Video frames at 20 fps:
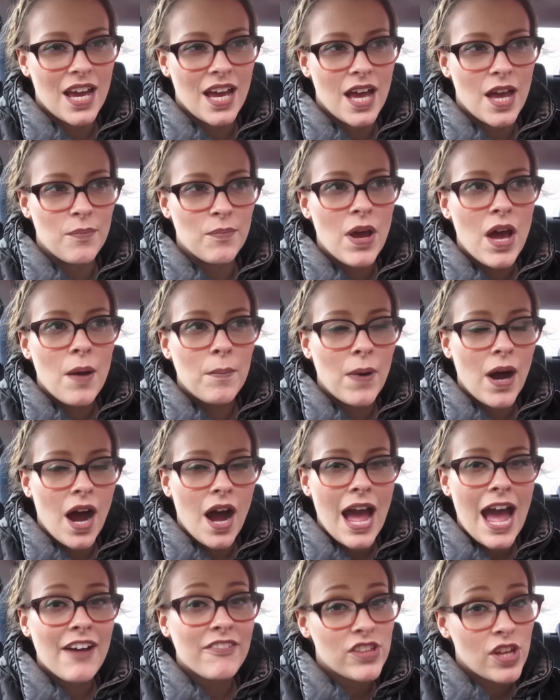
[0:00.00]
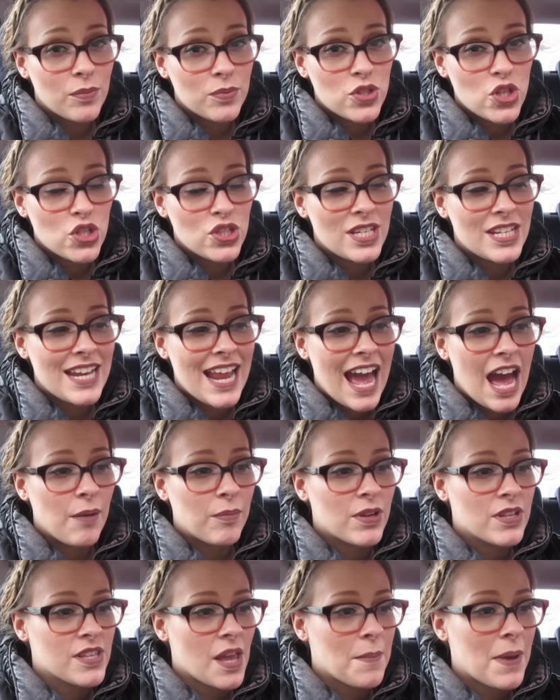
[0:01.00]
Um, but I have the opportunity now
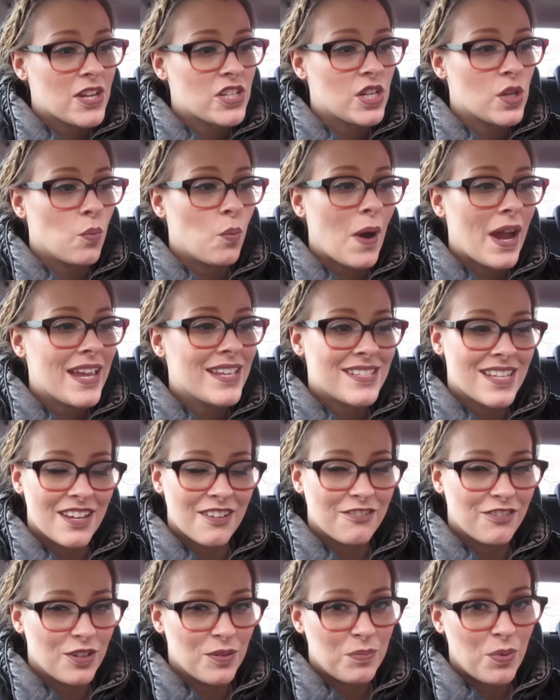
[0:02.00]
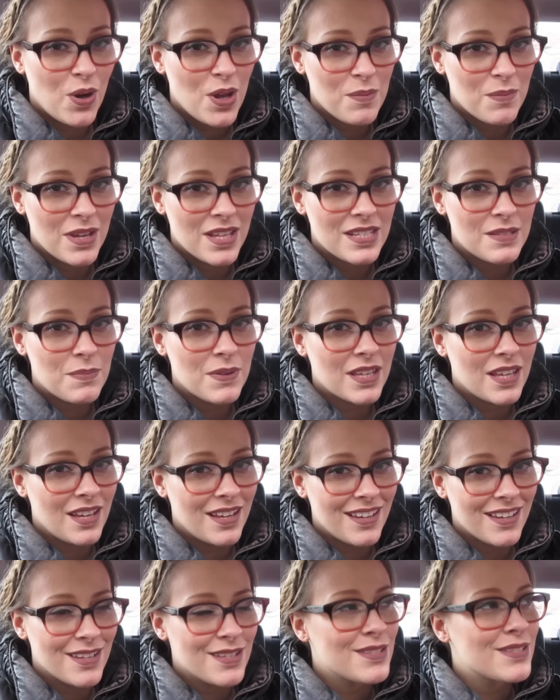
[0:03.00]
because I'm actually waiting for an appointment
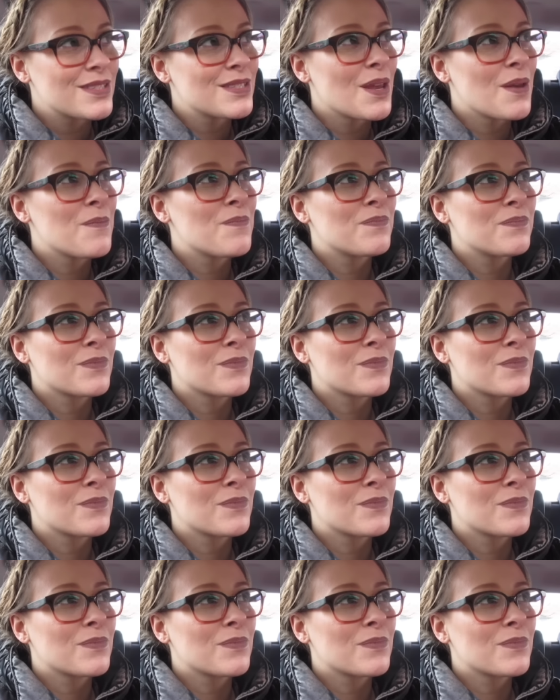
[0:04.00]
because